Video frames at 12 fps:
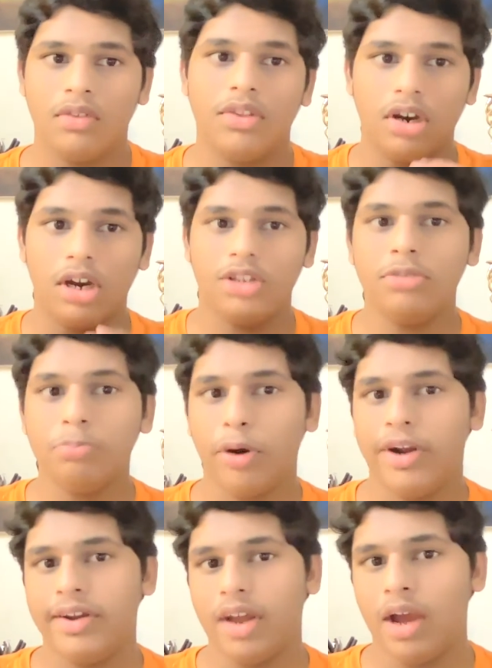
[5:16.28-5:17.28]
The other
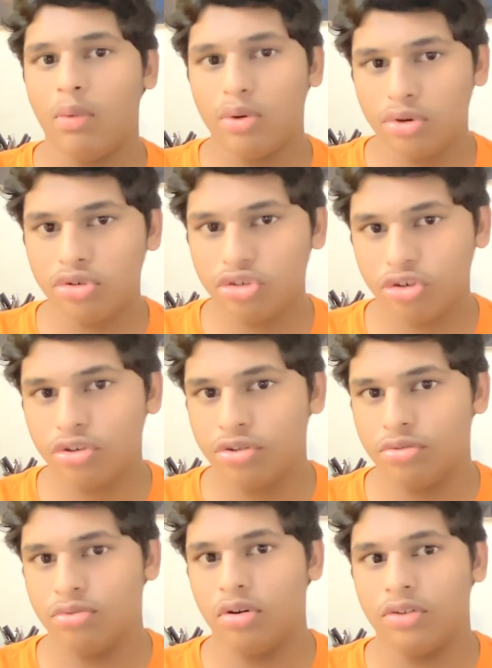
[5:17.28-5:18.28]
point I want to show
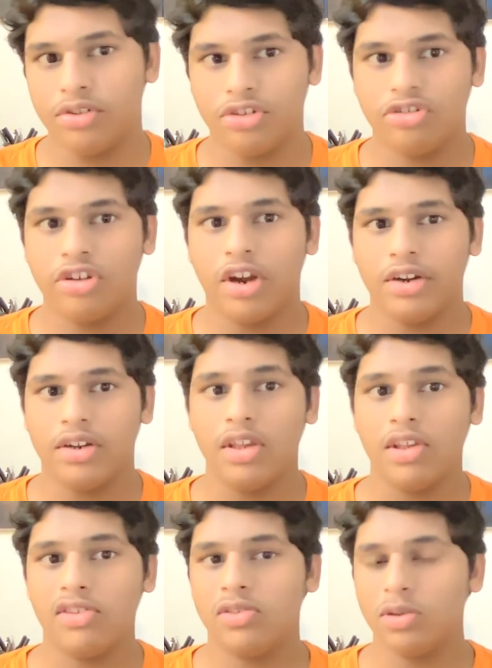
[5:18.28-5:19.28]
you on this chart
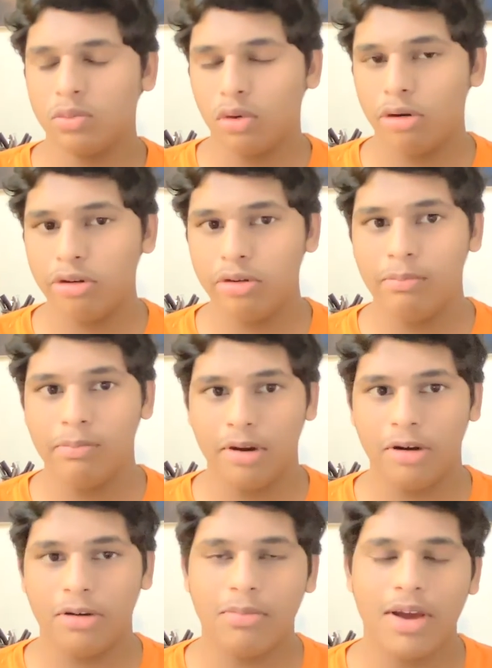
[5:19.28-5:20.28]
is the volume
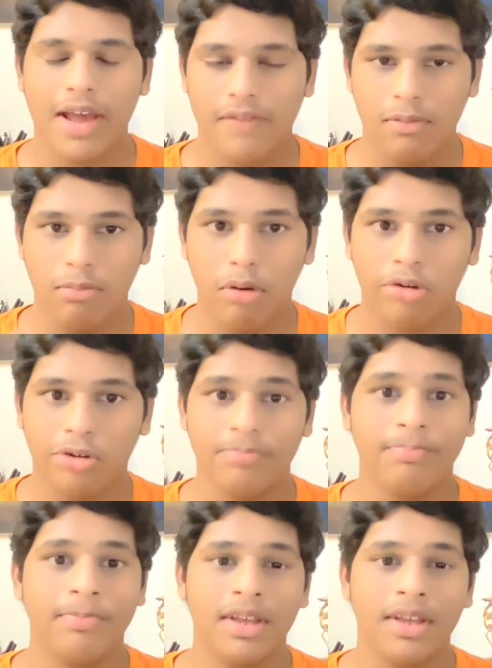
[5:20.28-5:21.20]
blurb at the bottom.